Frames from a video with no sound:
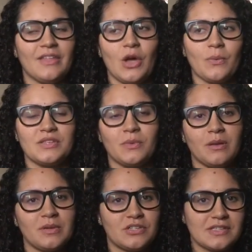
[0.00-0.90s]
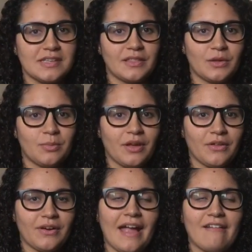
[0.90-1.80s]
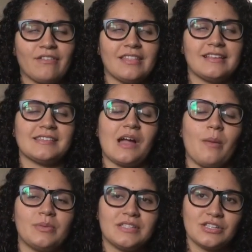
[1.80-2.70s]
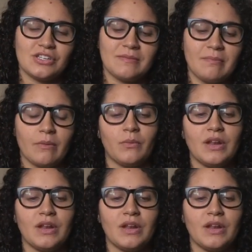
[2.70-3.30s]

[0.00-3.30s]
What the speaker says: They always want to be just like their brother. Everything's competition.